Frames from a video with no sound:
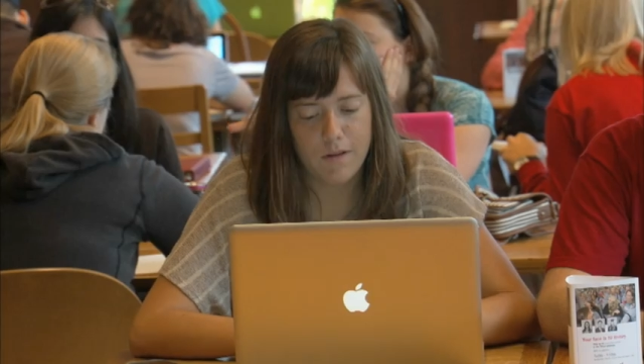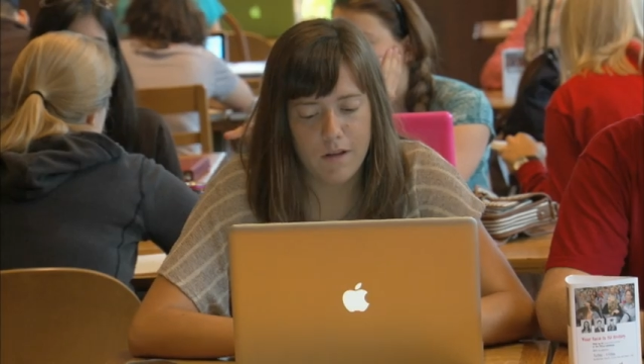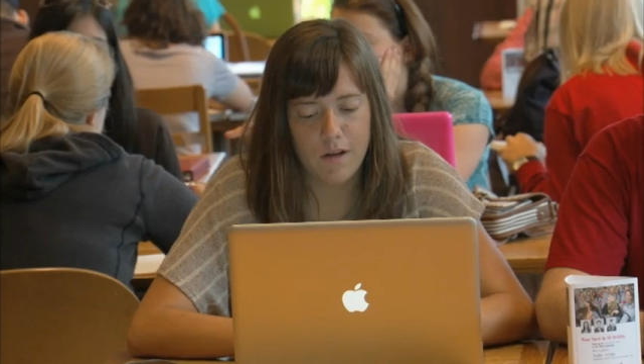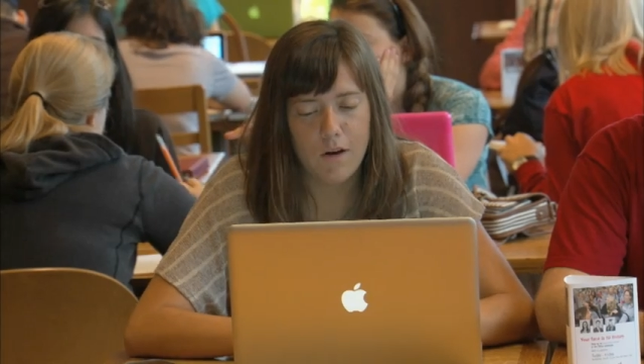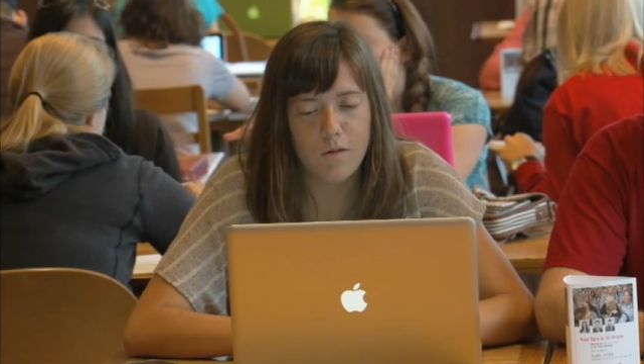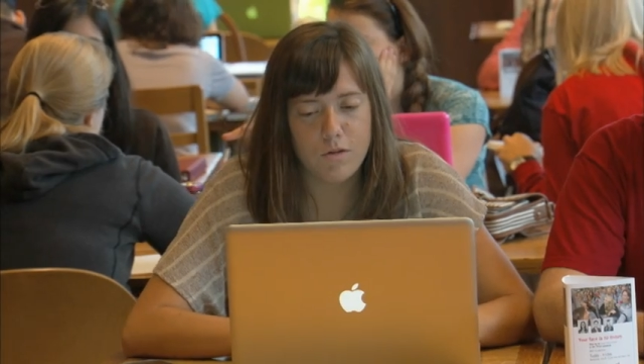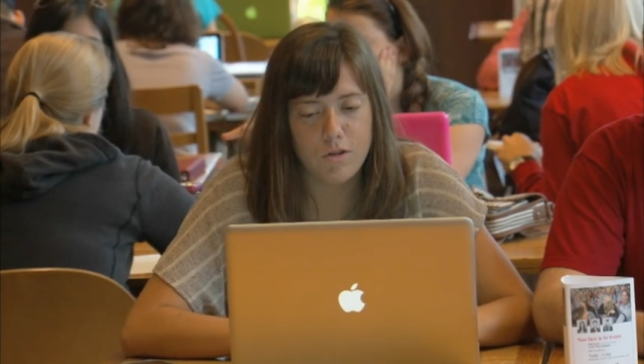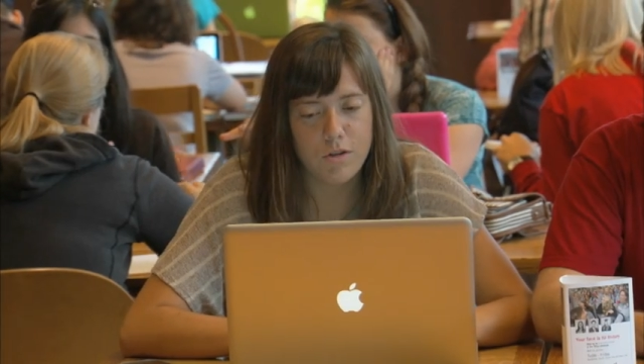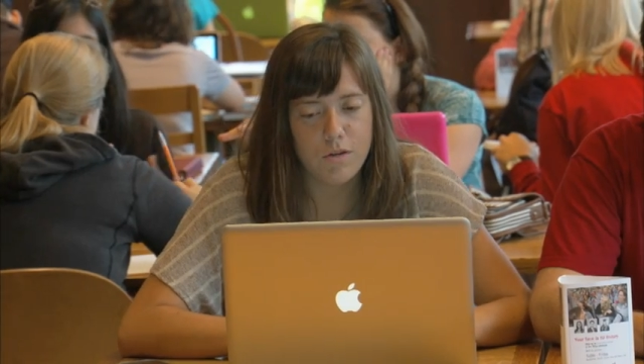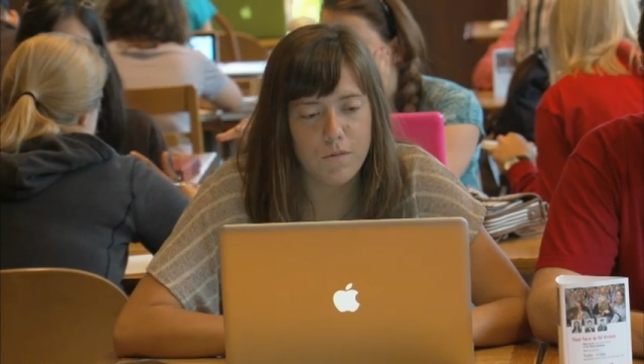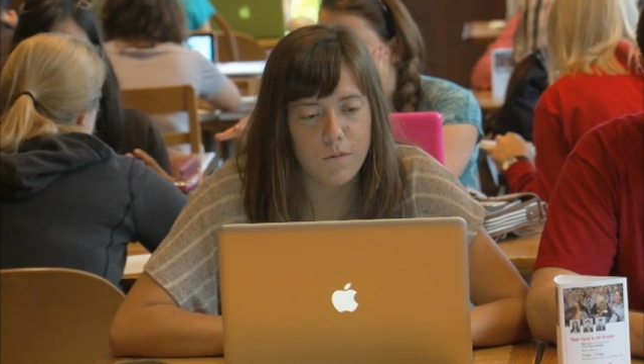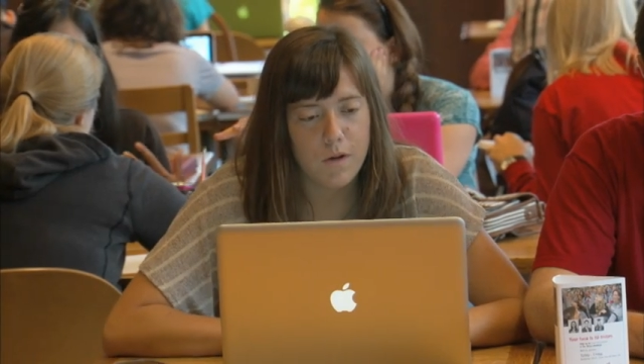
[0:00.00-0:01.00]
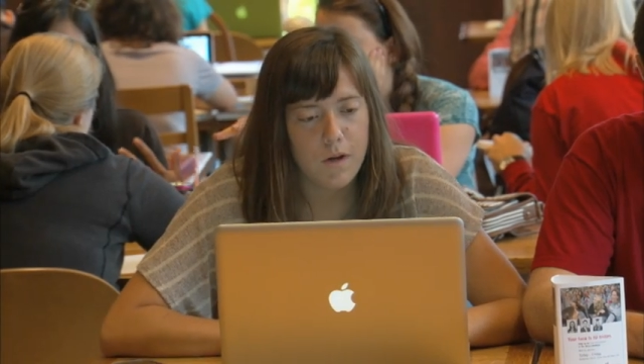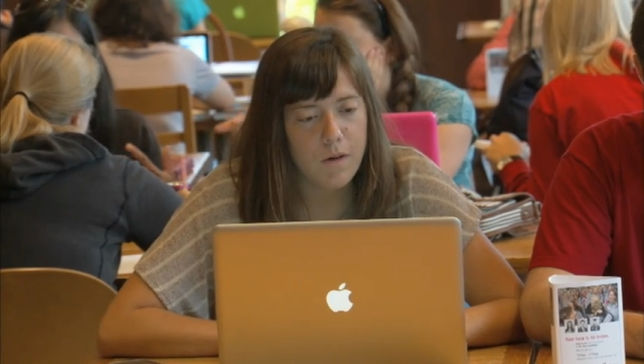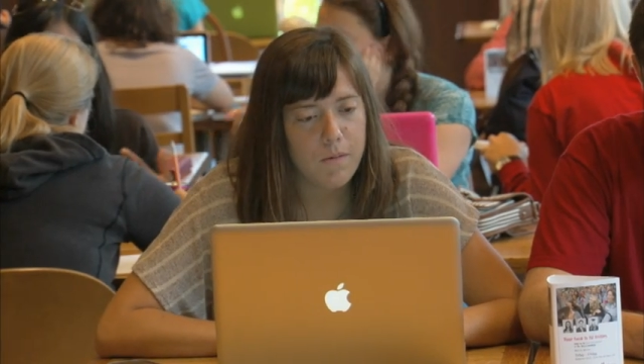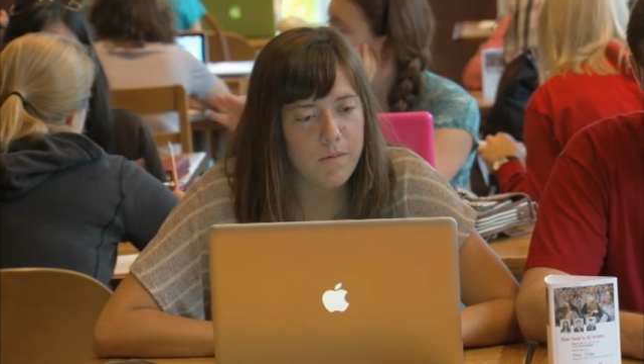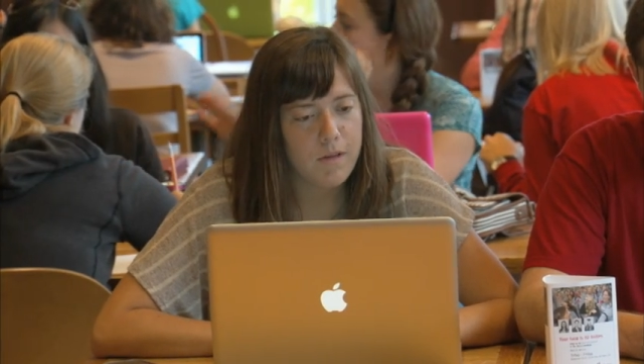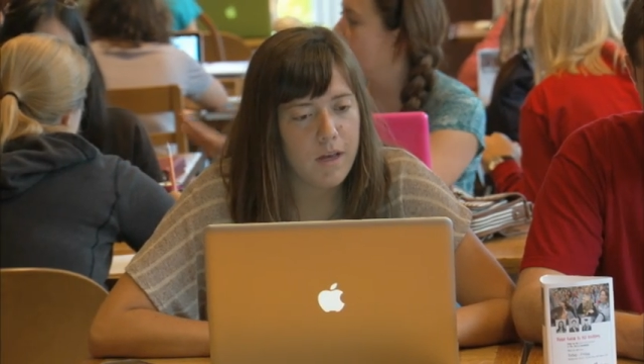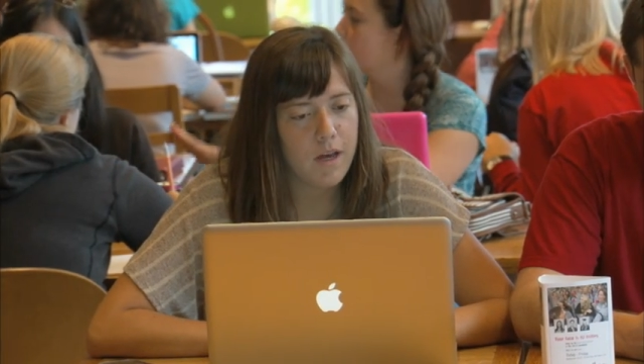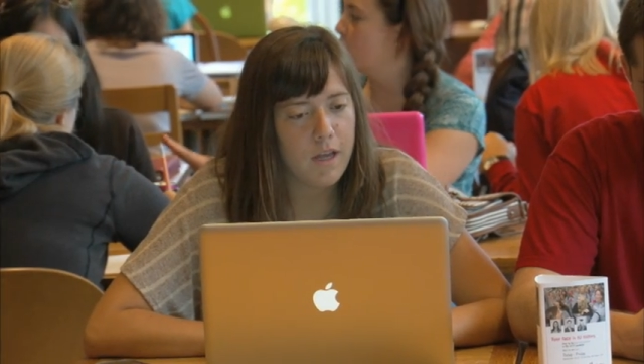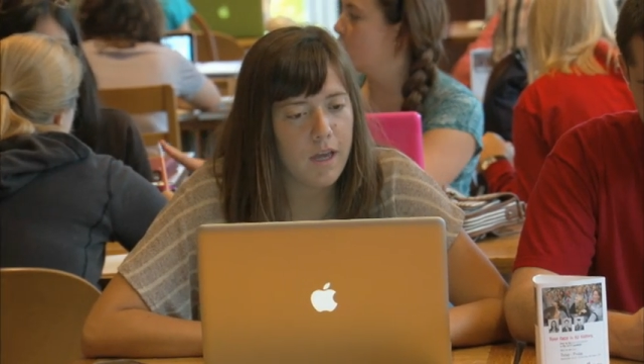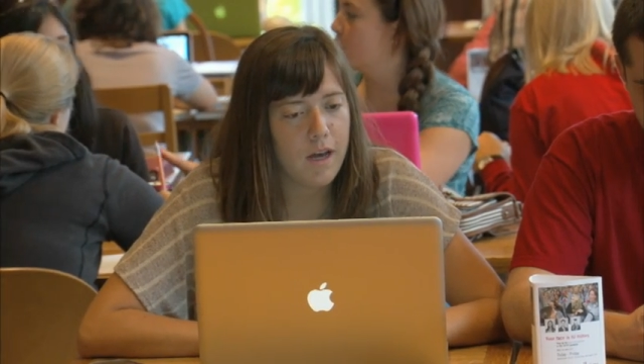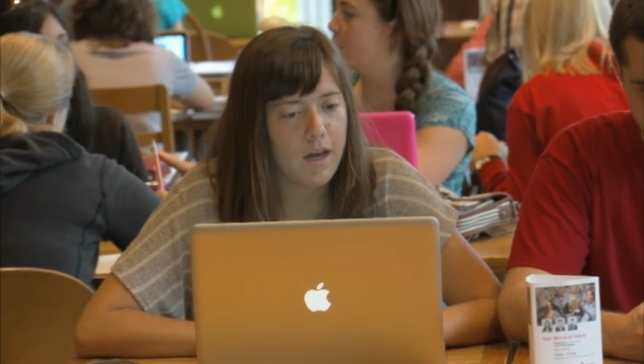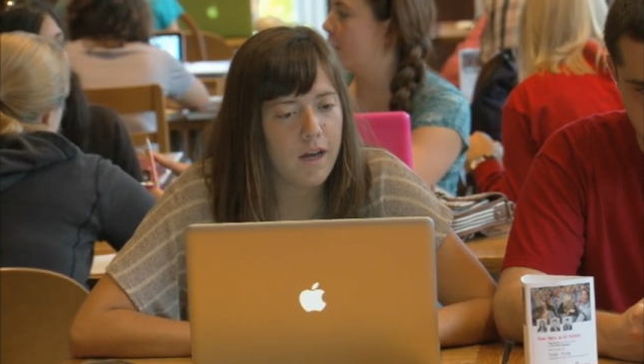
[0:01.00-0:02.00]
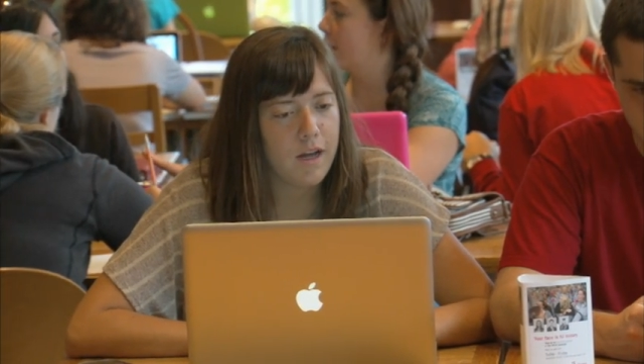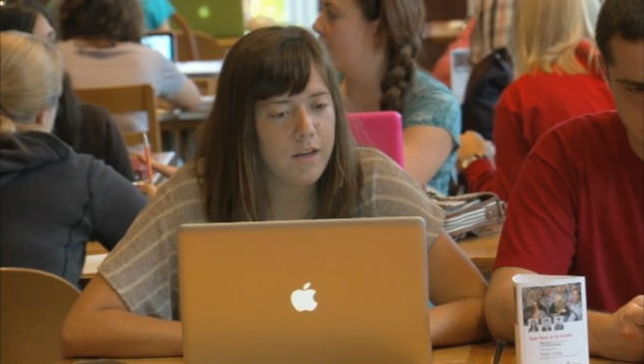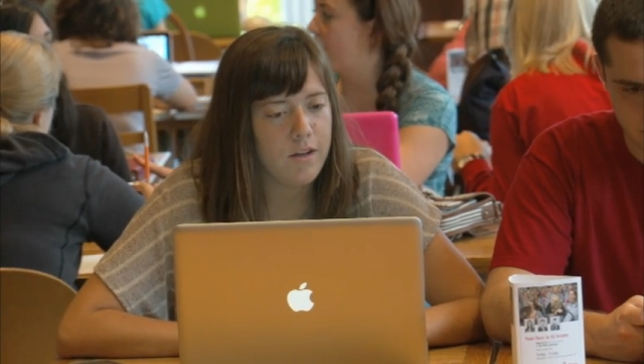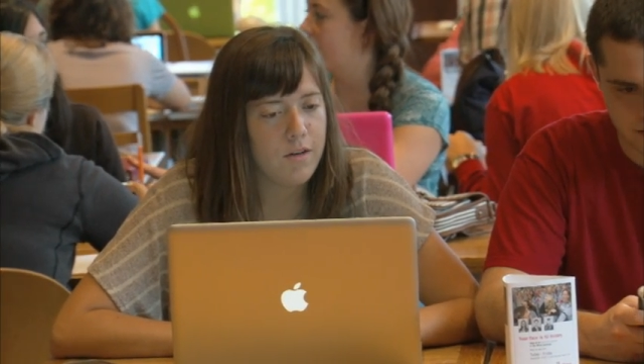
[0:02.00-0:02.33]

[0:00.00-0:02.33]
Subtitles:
What this allows us to do is actually create a